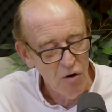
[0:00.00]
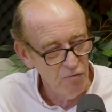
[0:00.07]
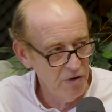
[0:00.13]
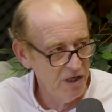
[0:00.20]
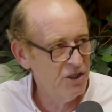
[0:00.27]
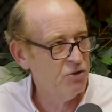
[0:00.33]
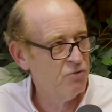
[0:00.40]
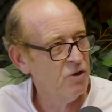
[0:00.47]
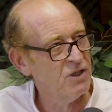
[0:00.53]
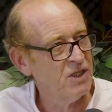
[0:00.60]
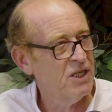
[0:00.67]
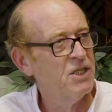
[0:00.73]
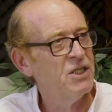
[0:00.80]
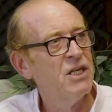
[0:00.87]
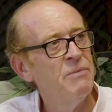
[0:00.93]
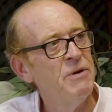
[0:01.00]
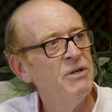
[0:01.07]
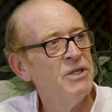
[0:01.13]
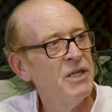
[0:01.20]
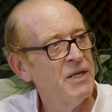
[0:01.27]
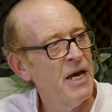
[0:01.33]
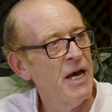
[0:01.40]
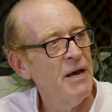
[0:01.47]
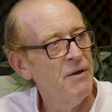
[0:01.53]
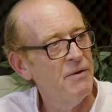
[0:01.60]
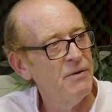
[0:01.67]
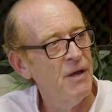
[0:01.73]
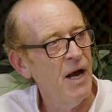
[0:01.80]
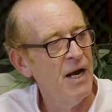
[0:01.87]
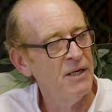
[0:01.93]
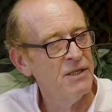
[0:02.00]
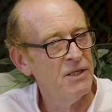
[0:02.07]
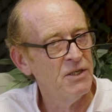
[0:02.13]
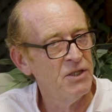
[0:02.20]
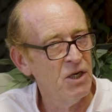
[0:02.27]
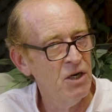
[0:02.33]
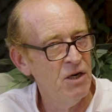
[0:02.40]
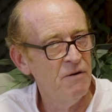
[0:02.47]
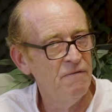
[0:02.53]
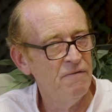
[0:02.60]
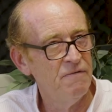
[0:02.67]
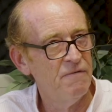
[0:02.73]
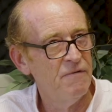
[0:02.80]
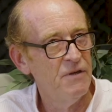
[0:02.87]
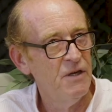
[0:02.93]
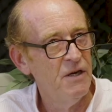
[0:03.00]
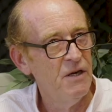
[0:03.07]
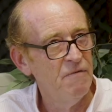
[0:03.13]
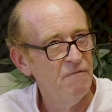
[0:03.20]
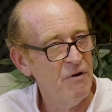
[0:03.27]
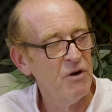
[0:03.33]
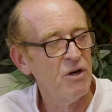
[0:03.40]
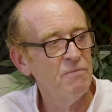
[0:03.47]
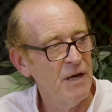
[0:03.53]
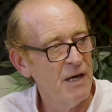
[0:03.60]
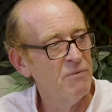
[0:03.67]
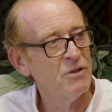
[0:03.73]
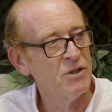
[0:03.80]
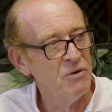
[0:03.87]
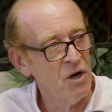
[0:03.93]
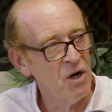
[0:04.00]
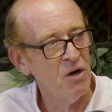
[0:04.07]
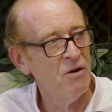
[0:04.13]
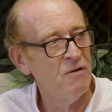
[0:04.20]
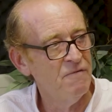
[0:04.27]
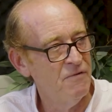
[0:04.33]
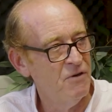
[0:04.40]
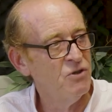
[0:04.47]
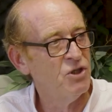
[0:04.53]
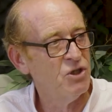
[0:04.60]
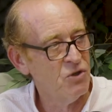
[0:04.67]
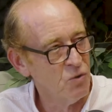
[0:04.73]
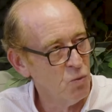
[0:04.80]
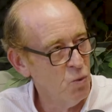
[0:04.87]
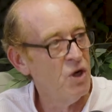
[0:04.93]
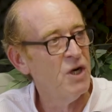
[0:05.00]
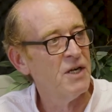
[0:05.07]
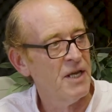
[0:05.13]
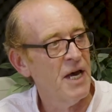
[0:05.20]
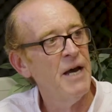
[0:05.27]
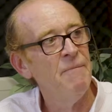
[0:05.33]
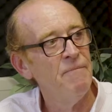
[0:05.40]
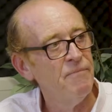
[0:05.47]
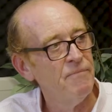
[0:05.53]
Really strong sense of community there, and there's a lot of very good people doing a lot of unsung work there.